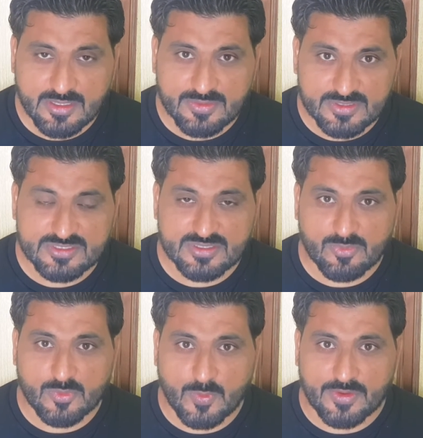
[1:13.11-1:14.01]
This is
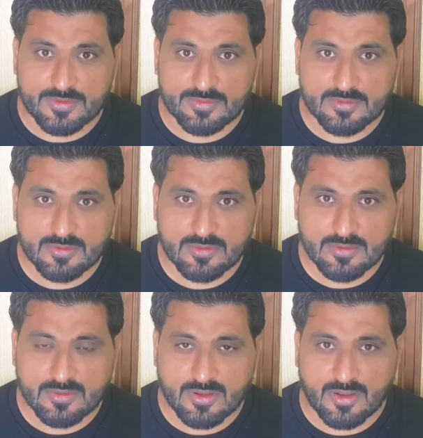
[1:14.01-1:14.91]
number one.
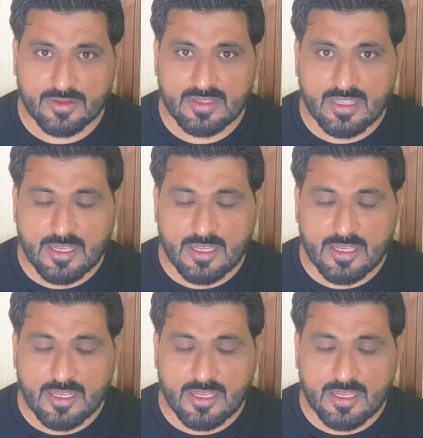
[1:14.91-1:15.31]
Okay.